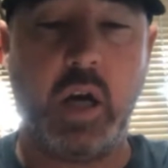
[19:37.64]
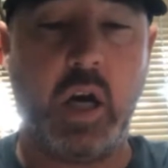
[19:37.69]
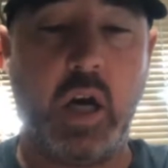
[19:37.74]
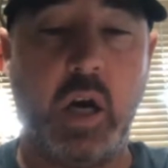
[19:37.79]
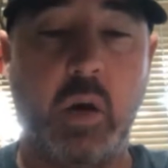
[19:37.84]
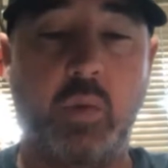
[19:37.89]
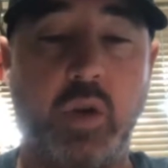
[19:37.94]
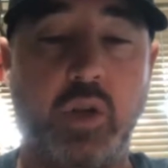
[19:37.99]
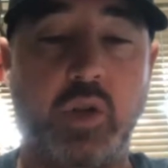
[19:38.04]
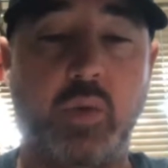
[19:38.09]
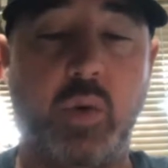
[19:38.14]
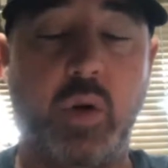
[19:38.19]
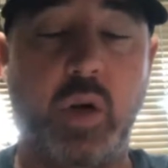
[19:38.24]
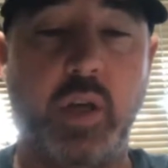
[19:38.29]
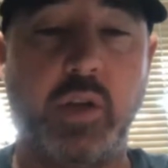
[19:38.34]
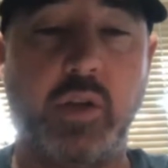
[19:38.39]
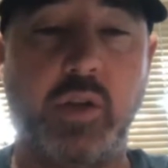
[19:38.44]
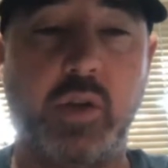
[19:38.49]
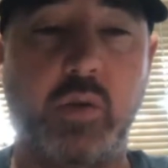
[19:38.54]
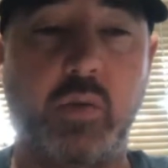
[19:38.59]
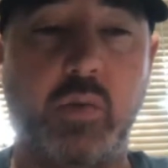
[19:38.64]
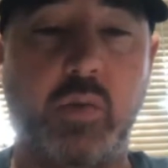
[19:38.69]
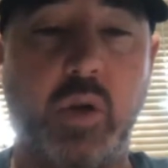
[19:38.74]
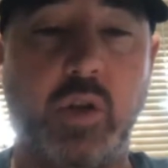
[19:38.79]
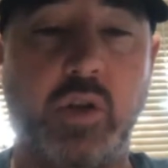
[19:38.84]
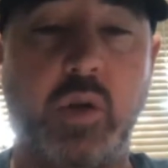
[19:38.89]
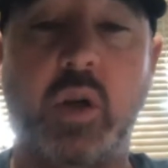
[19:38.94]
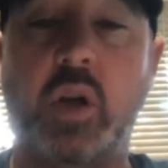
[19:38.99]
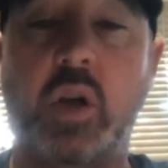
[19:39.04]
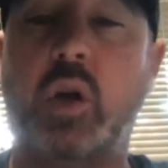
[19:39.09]
which was
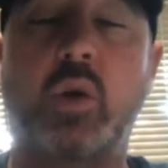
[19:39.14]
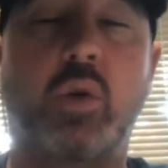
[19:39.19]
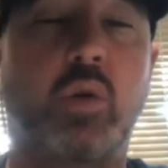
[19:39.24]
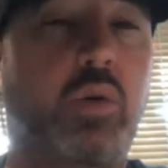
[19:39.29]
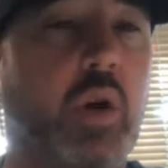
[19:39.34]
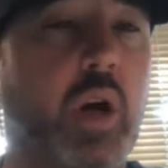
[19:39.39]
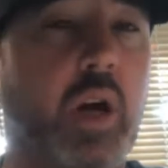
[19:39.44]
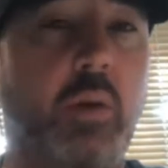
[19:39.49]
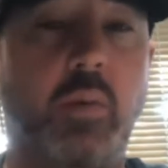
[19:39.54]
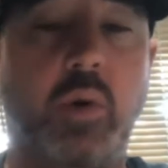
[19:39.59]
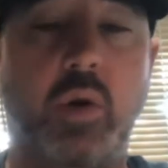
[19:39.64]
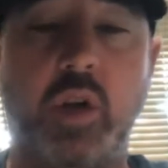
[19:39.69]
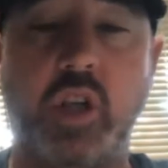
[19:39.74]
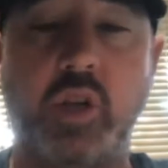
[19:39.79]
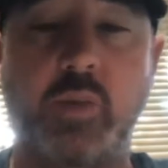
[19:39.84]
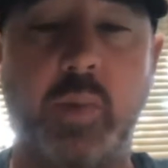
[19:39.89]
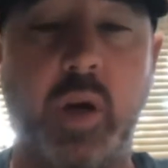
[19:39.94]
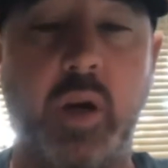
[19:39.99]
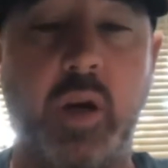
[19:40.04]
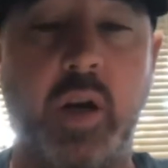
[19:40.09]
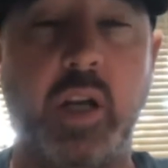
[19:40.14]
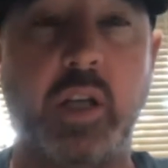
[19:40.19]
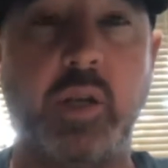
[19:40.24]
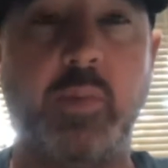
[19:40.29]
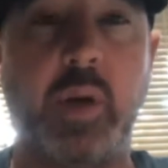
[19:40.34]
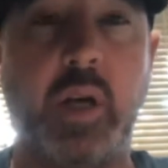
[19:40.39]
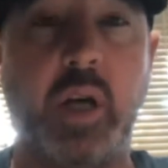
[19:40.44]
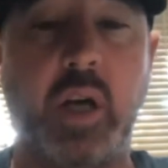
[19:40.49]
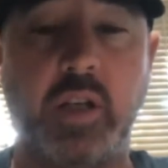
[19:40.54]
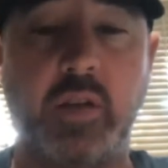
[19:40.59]
an incredible experience
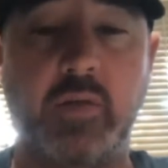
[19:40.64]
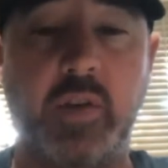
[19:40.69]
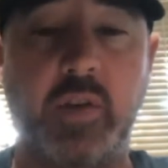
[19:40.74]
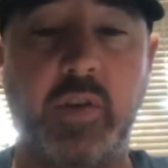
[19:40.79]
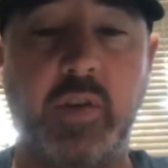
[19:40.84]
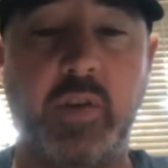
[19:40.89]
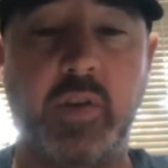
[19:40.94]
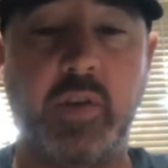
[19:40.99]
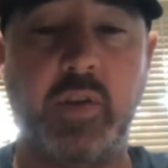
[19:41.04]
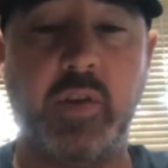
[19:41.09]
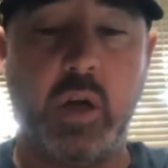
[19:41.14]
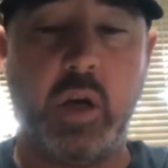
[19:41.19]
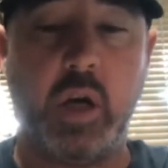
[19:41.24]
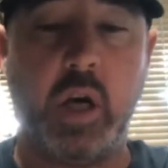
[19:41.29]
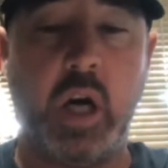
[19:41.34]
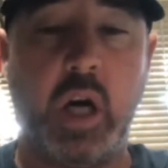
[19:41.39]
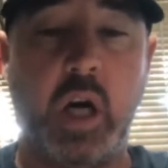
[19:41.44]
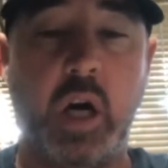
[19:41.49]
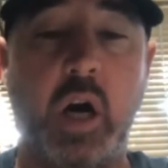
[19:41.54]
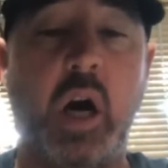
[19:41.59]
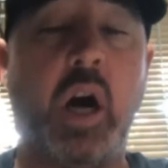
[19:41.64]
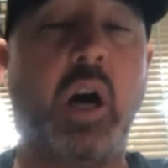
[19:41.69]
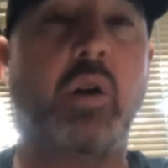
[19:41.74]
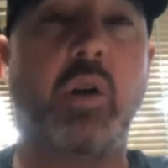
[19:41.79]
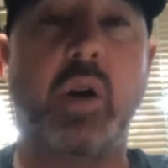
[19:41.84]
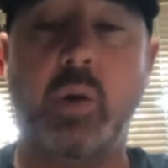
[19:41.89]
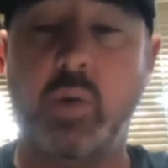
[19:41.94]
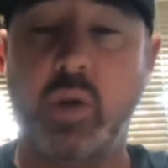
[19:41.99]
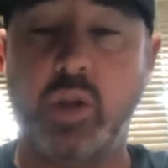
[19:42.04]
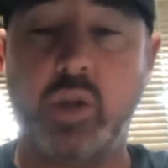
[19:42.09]
because of it.
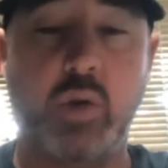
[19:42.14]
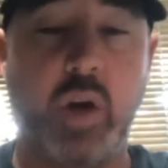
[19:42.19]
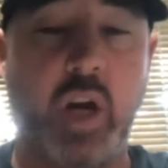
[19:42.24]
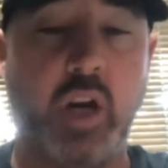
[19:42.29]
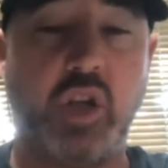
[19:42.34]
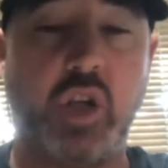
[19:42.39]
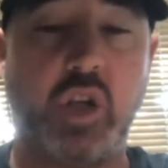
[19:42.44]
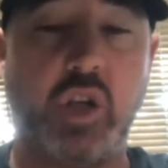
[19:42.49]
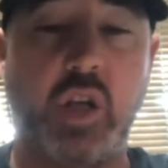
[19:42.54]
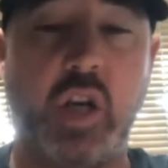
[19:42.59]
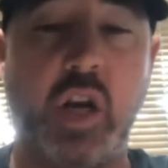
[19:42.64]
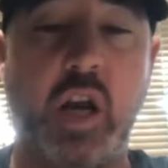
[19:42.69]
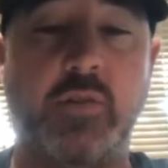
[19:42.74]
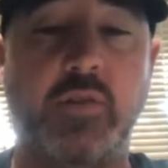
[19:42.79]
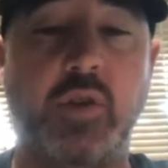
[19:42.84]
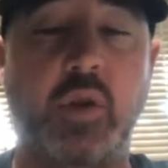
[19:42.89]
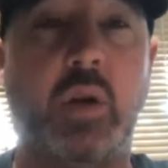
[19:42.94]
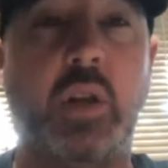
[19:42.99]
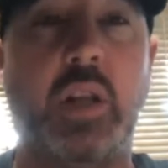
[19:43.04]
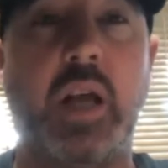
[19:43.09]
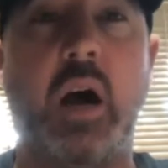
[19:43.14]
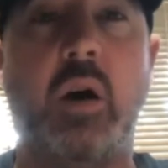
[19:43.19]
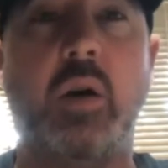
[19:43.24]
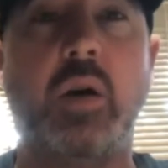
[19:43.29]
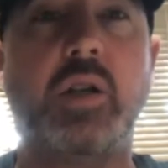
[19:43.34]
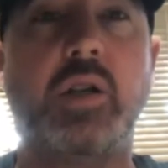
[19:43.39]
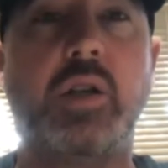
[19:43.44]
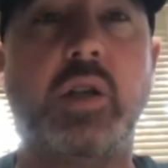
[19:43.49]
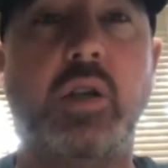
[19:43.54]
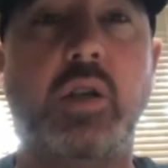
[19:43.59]
Hungary was gracious enough to allow
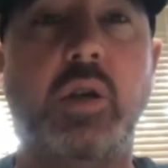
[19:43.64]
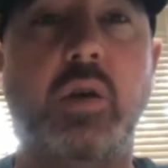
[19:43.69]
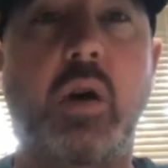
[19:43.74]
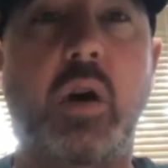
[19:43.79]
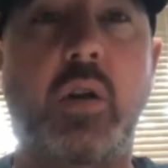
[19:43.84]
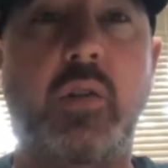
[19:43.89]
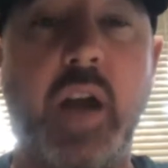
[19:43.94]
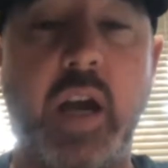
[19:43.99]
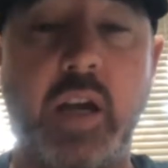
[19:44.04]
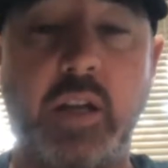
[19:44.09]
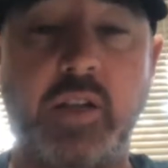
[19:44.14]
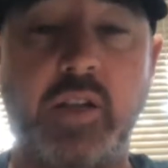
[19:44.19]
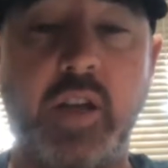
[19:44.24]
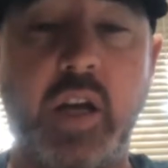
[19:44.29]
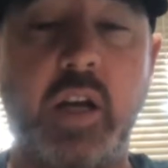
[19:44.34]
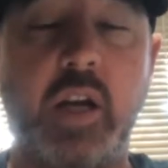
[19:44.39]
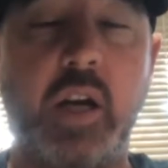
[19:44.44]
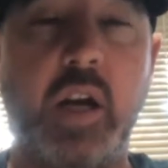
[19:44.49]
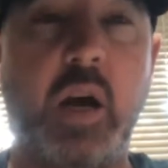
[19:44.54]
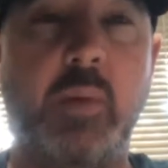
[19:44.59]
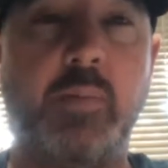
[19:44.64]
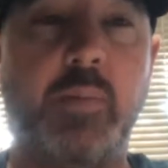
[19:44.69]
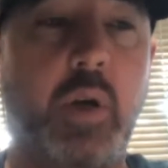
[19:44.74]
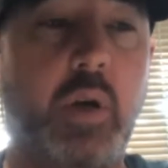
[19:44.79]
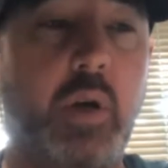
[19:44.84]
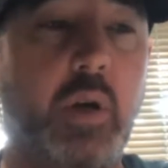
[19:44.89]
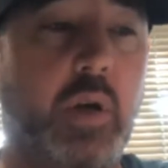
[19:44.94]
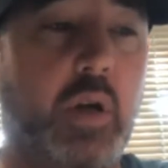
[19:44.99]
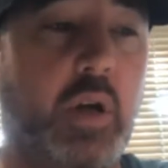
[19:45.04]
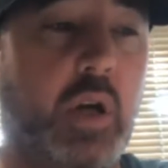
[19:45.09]
us to do all that and set it up.
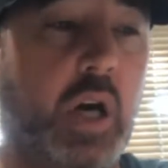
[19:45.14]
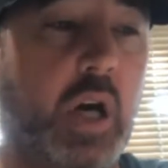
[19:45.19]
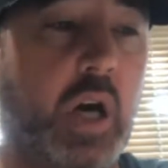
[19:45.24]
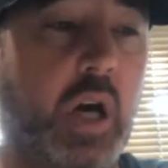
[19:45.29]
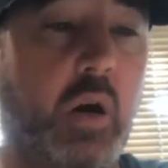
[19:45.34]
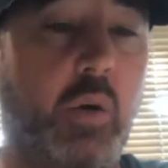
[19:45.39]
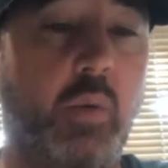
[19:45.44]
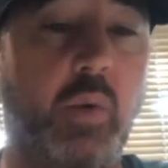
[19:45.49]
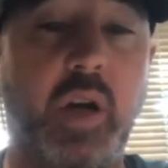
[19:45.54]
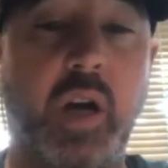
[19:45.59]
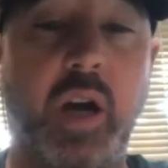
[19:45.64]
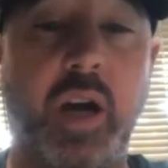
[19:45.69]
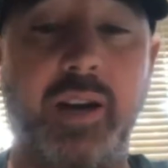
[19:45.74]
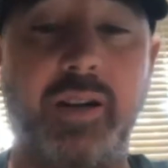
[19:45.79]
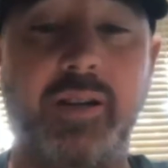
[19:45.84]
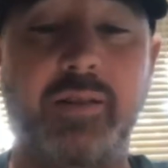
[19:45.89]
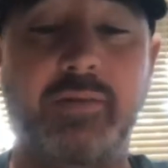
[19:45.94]
We got